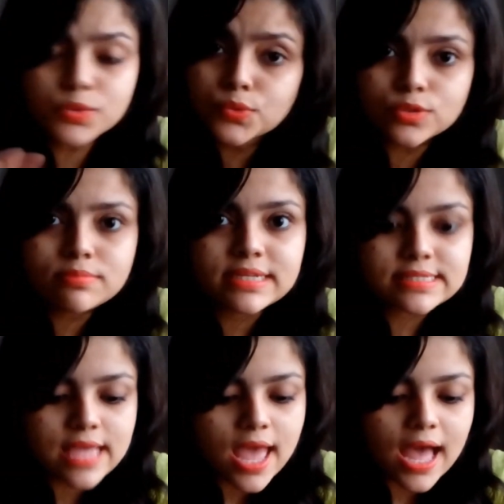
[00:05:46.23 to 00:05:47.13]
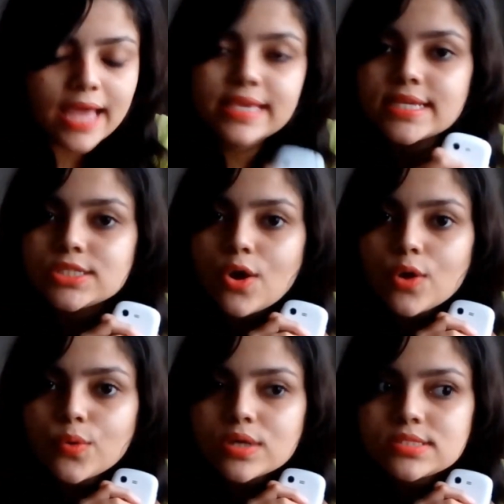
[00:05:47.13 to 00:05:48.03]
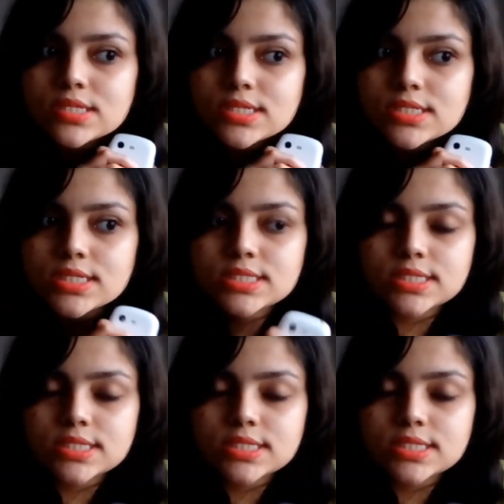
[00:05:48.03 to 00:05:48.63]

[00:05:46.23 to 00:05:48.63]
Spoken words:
cool because I cannot go a single day,